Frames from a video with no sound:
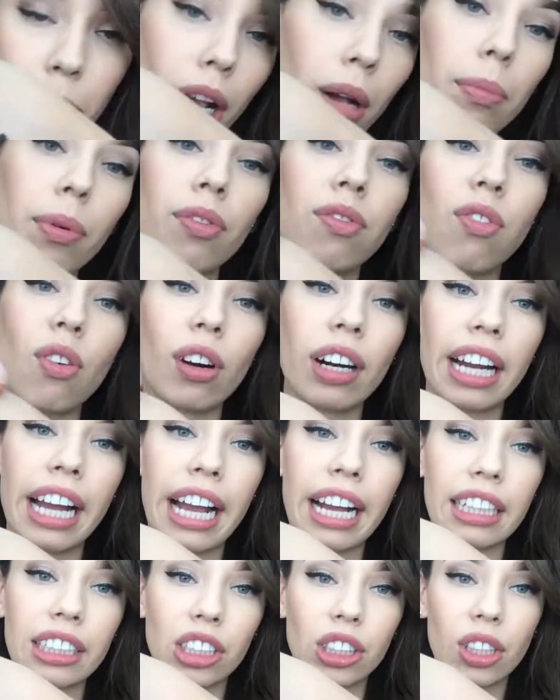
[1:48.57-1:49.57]
all
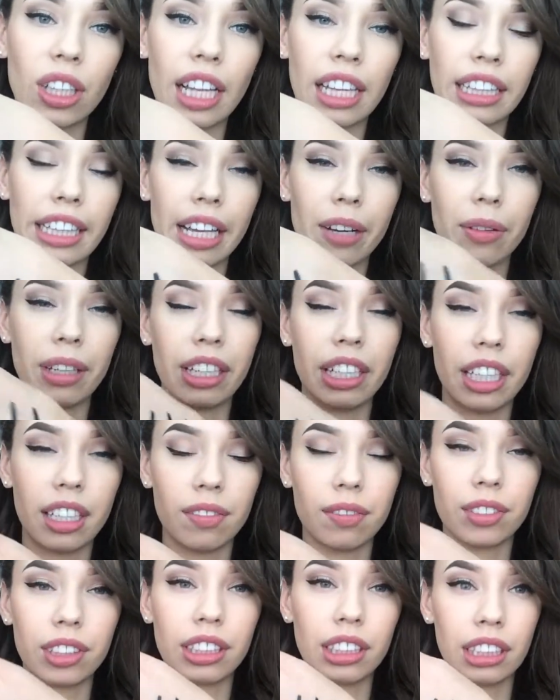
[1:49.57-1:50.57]
beforehand so that they would
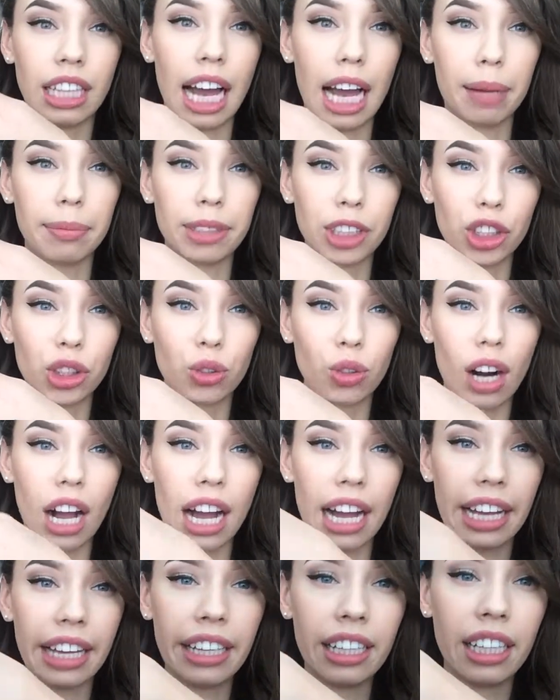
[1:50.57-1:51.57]
give time to
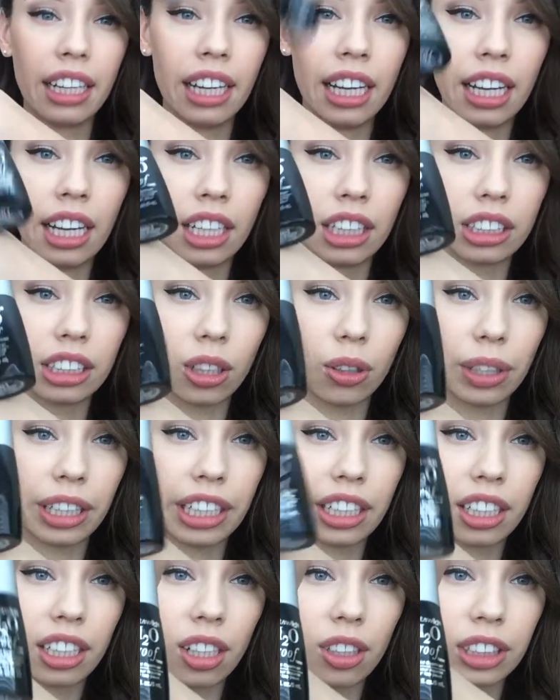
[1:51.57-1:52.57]
dry. So
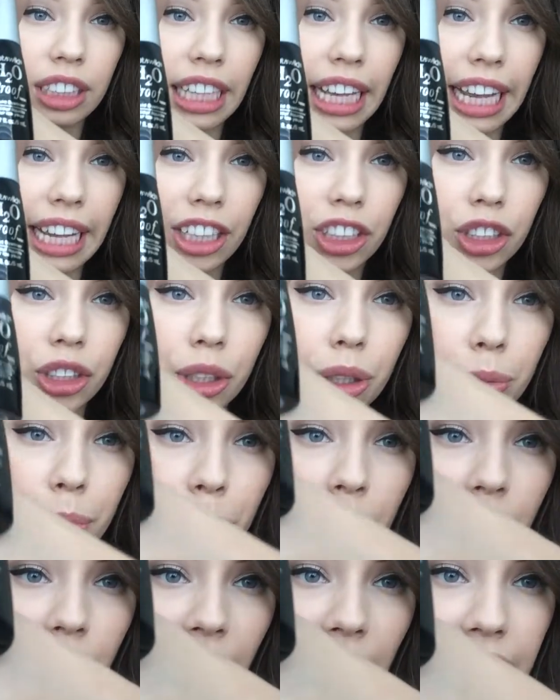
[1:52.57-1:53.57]
here goes the H2
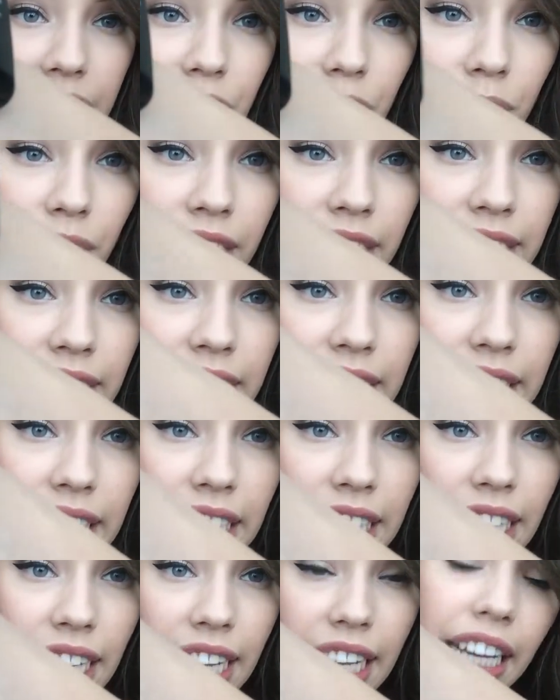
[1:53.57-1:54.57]
Proof. As you can
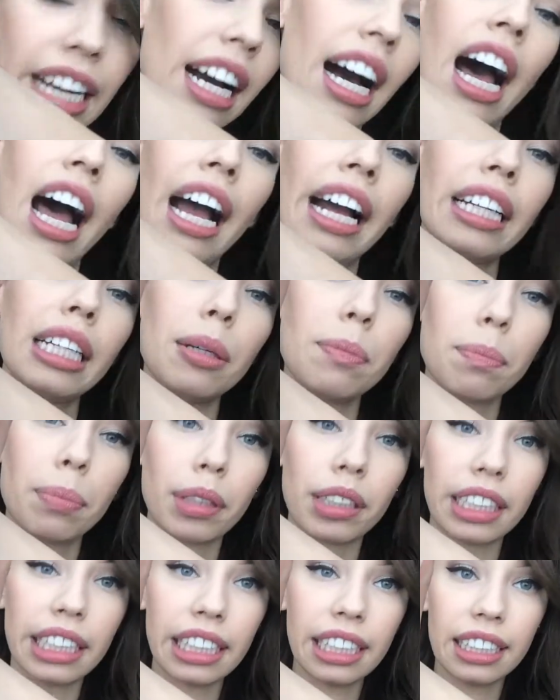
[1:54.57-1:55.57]
see, it kind of
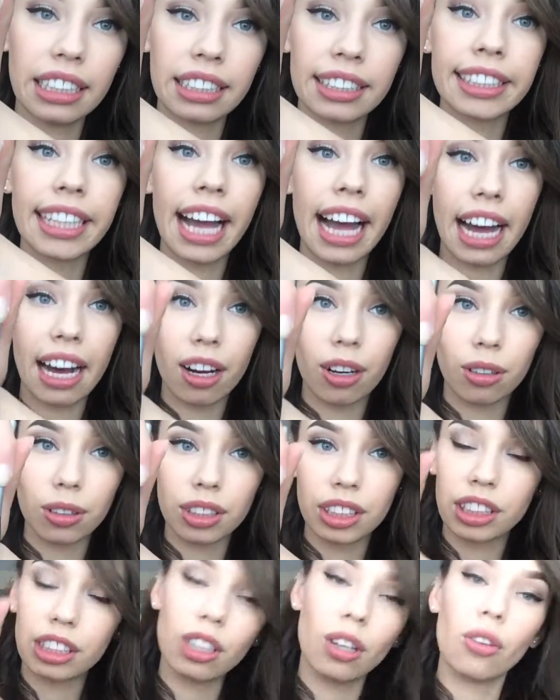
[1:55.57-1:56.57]
bleeds
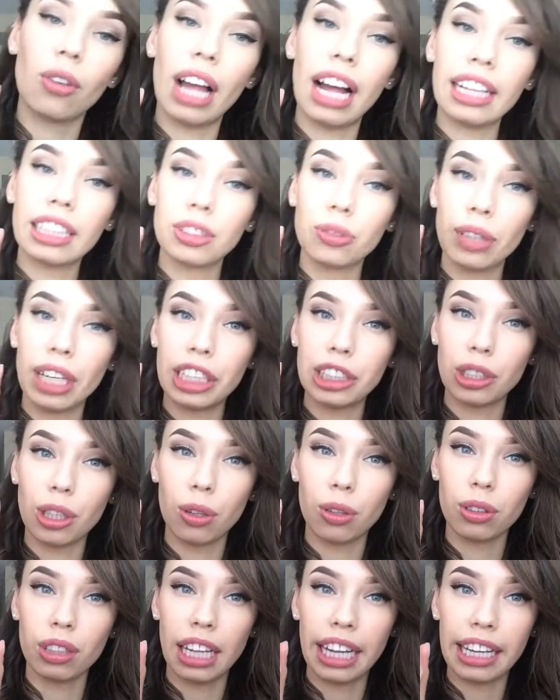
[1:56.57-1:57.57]
out. So that's what I
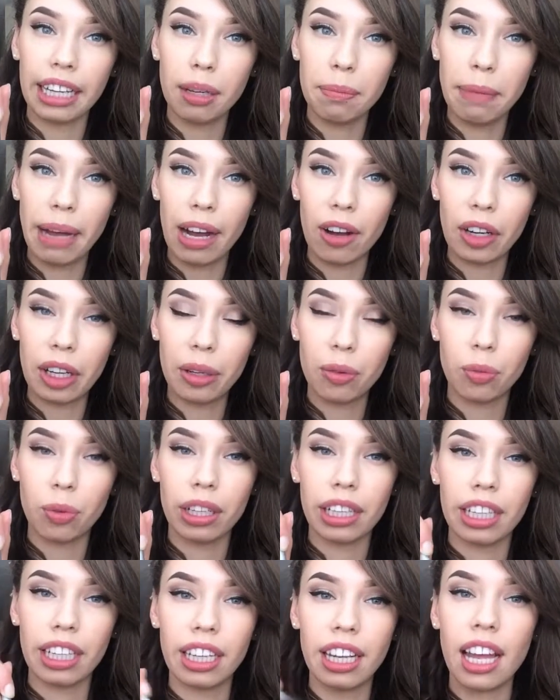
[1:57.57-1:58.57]
don't like about it.
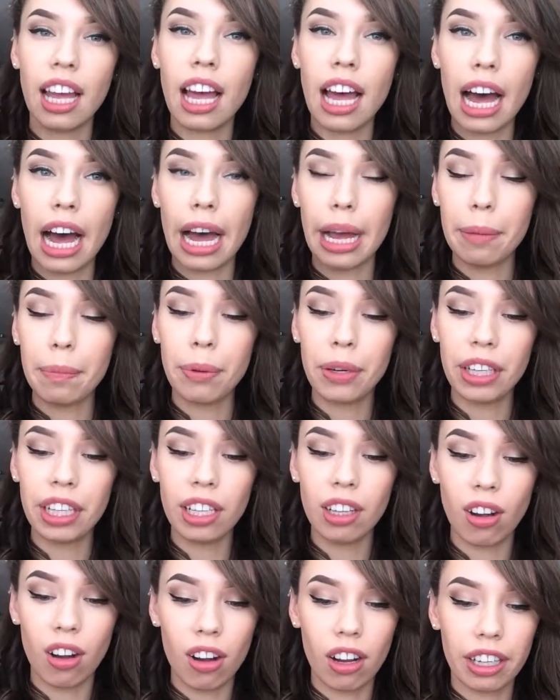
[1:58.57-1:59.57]
When I put
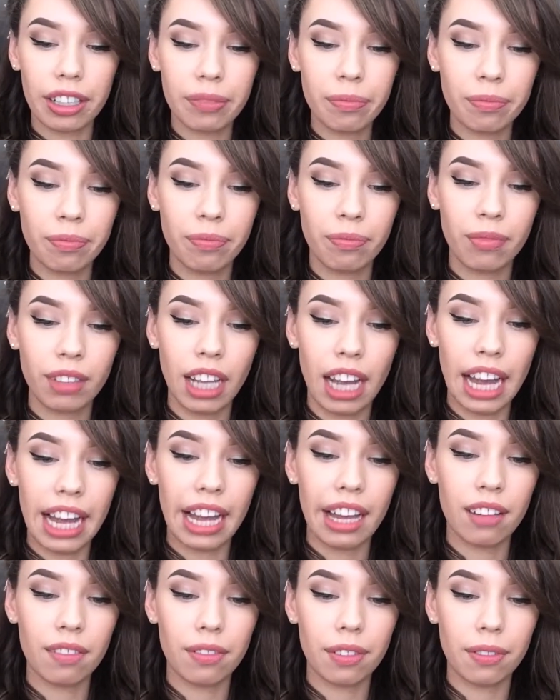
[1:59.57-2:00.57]
it on, I
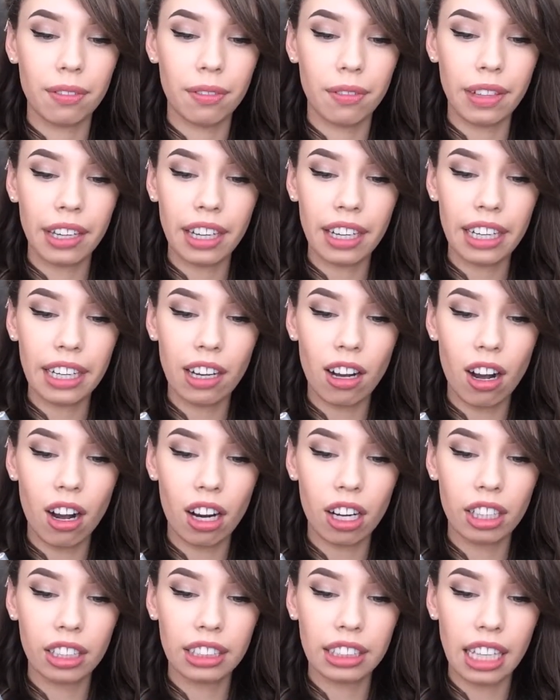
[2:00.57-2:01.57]
have a very
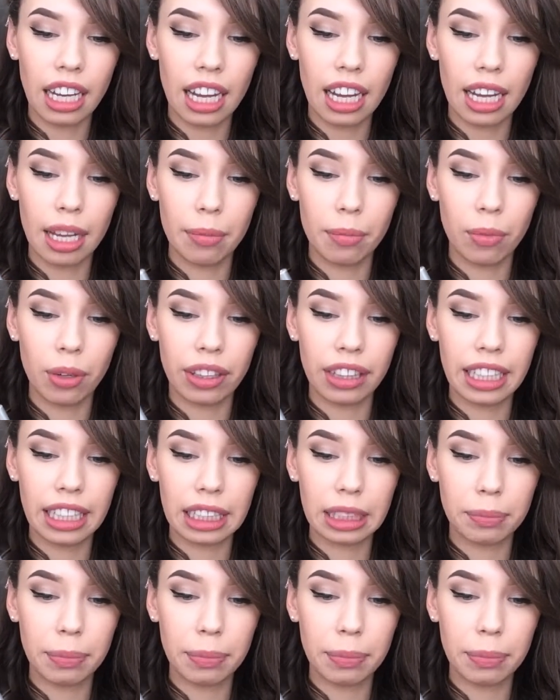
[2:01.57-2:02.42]
hard time with this